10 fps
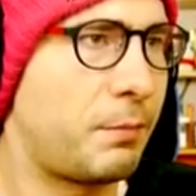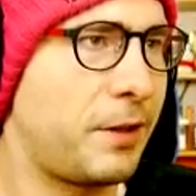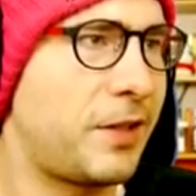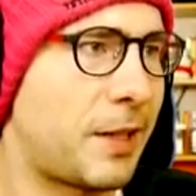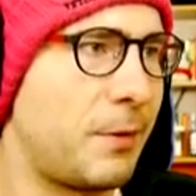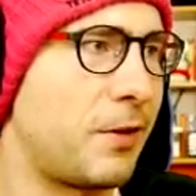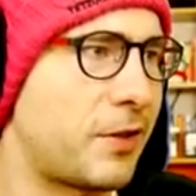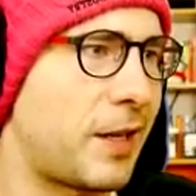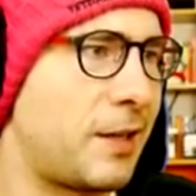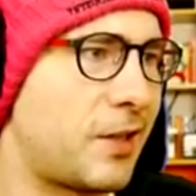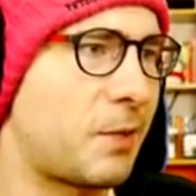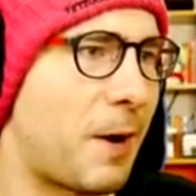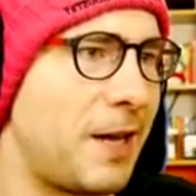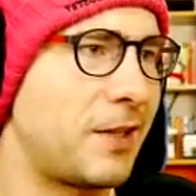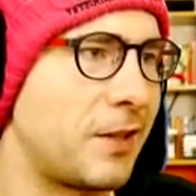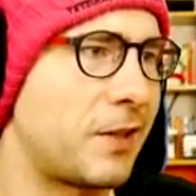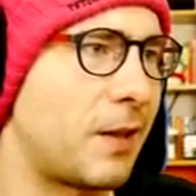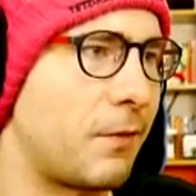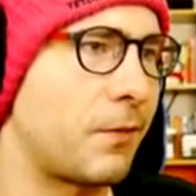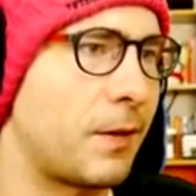Please tell me there's, like, spice and
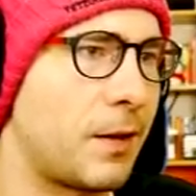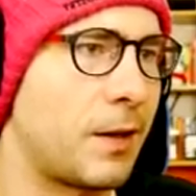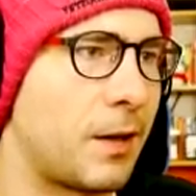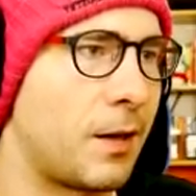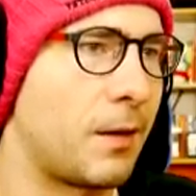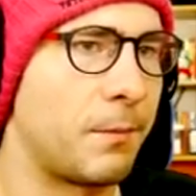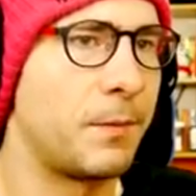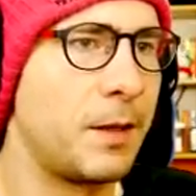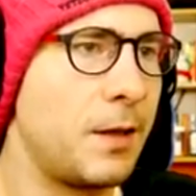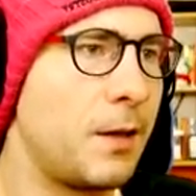stuff. Um...